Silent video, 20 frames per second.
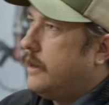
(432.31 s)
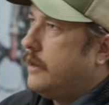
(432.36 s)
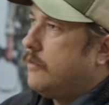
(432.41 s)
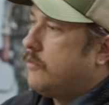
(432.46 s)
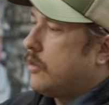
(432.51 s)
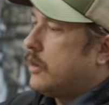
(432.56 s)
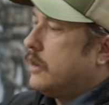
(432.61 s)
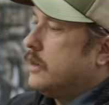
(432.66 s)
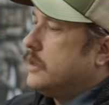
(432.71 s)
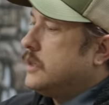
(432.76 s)
And
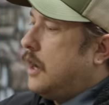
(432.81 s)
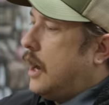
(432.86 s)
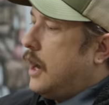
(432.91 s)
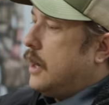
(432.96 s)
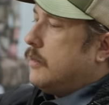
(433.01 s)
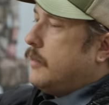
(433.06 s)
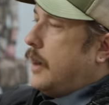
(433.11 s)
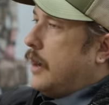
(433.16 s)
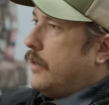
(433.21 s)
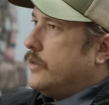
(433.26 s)
we're gonna
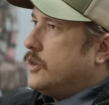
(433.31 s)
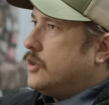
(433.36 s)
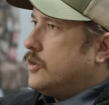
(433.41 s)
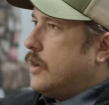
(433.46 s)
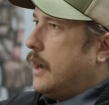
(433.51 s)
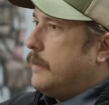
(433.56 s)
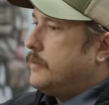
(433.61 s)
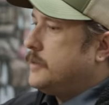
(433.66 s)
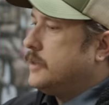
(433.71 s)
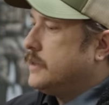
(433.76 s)
talk about the
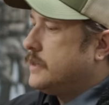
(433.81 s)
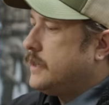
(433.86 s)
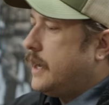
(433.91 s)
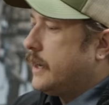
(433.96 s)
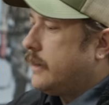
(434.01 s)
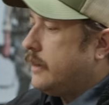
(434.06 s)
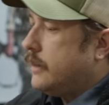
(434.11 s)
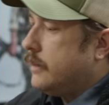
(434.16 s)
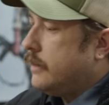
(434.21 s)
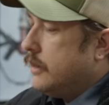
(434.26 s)
straps in a
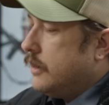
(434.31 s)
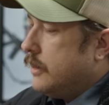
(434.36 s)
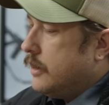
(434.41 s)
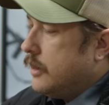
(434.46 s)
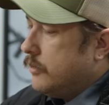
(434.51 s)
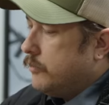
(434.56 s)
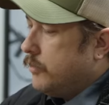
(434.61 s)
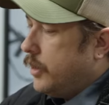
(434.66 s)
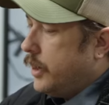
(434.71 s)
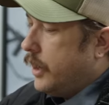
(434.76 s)
second,
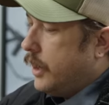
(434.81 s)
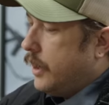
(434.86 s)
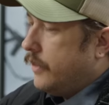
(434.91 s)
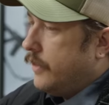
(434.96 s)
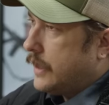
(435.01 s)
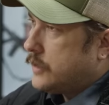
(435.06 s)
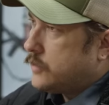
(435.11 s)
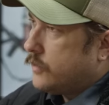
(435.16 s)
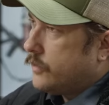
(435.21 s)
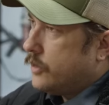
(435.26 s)
but
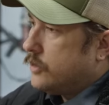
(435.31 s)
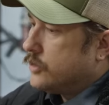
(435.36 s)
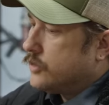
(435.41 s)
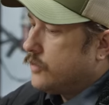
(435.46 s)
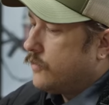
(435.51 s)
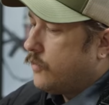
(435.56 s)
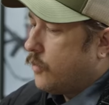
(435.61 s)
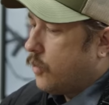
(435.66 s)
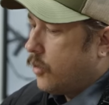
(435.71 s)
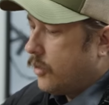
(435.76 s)
that's what those are
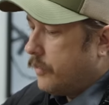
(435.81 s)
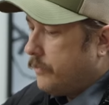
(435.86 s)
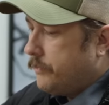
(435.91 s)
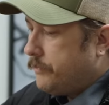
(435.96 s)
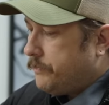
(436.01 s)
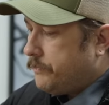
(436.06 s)
for.